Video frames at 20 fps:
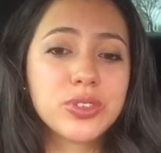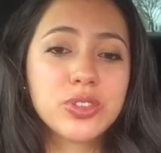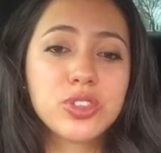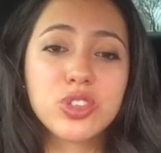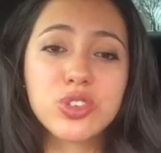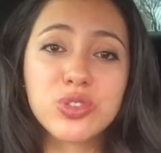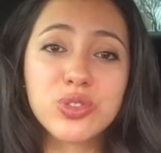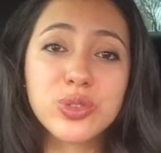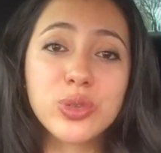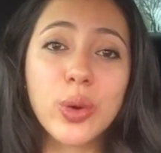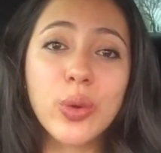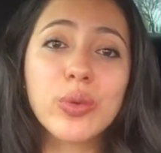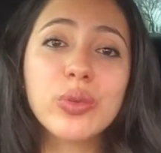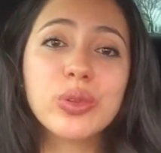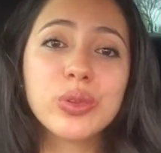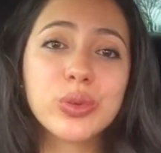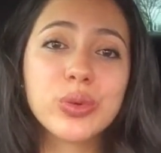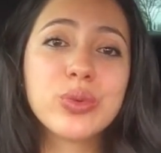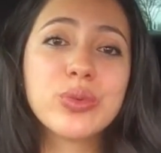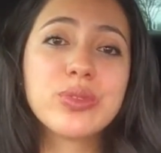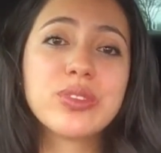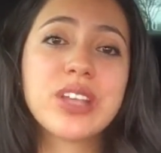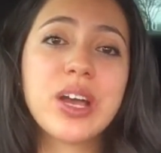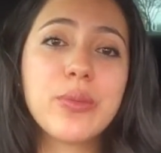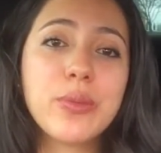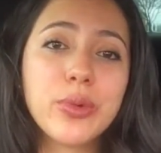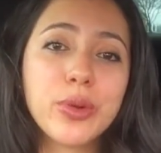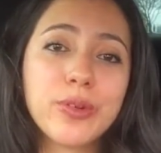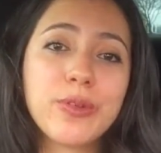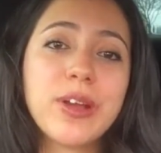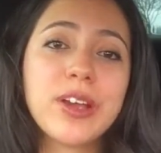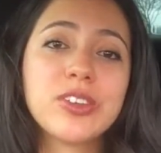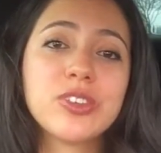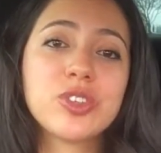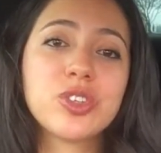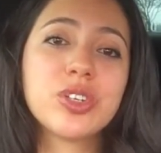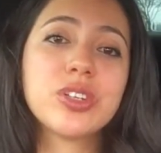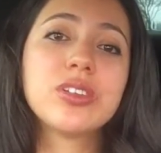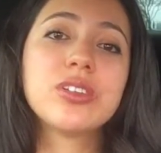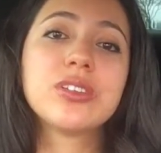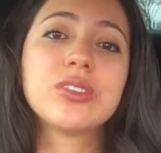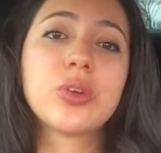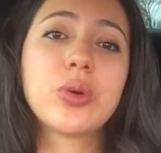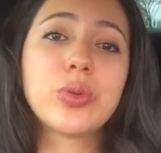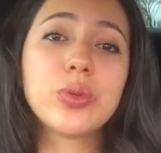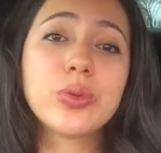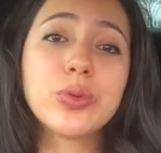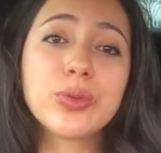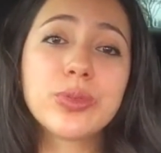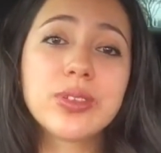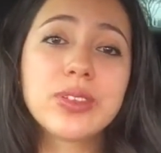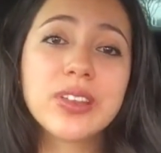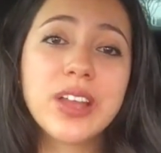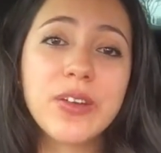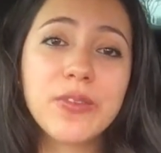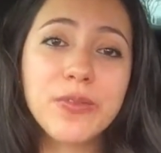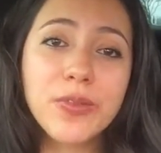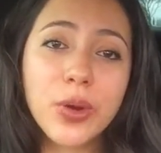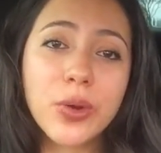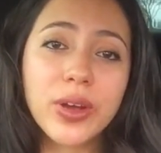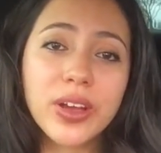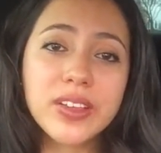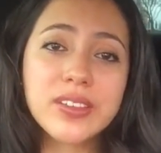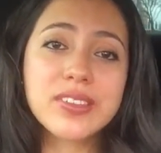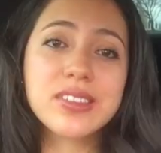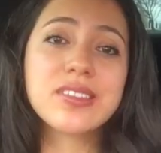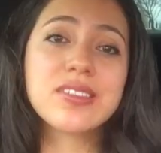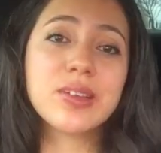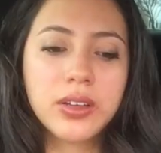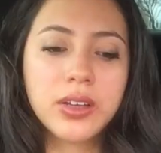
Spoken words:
Just don't lose that motivation. Don't lose that focus.